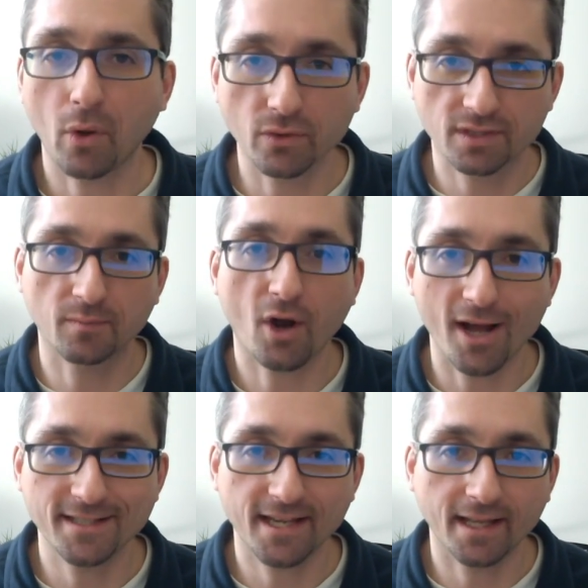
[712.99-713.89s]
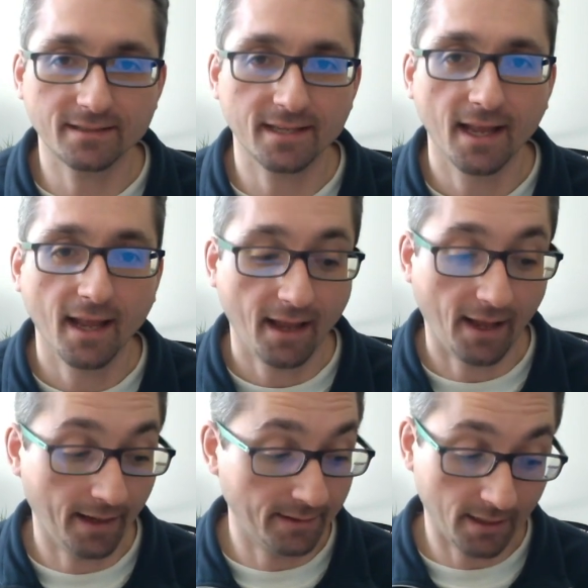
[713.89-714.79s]
Post some content,
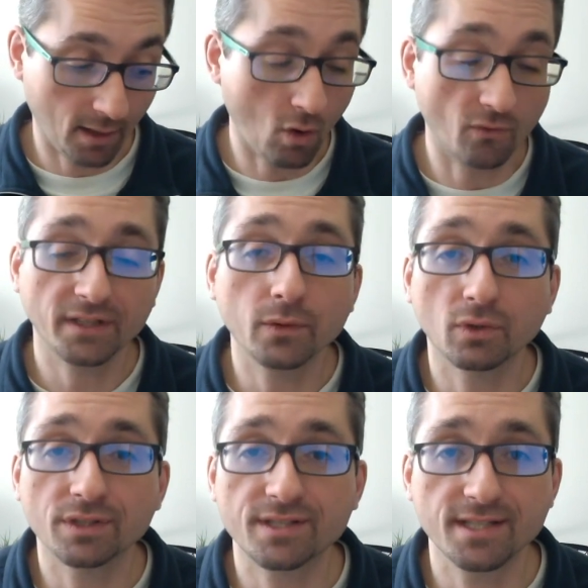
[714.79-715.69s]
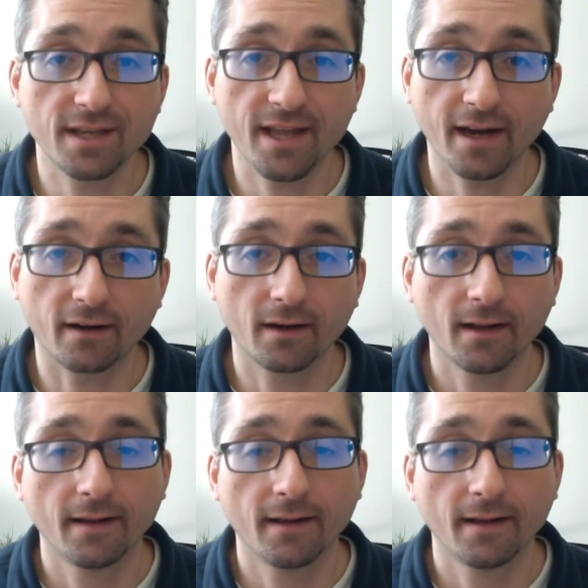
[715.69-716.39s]
and hopefully we'll see you there.